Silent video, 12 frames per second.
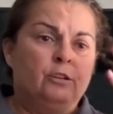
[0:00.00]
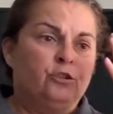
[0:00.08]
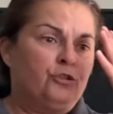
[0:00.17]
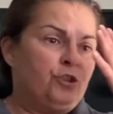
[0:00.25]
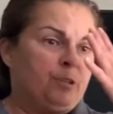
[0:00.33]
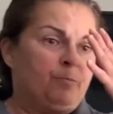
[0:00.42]

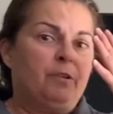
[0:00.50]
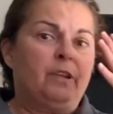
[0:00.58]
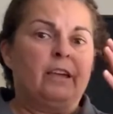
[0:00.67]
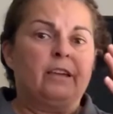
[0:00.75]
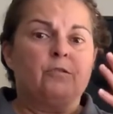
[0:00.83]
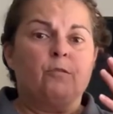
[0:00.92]
You're just
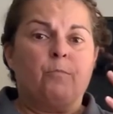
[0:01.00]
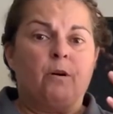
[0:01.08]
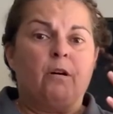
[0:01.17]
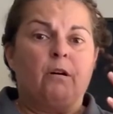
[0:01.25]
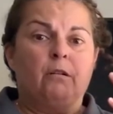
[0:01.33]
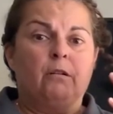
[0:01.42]
playing the
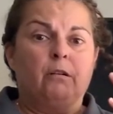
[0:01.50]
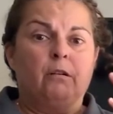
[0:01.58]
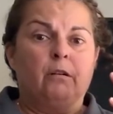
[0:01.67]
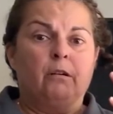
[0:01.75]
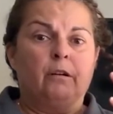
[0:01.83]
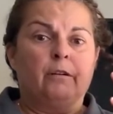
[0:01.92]
ball,
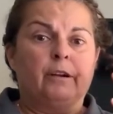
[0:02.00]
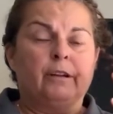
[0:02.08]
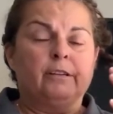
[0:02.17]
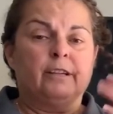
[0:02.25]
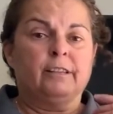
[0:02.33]
all right?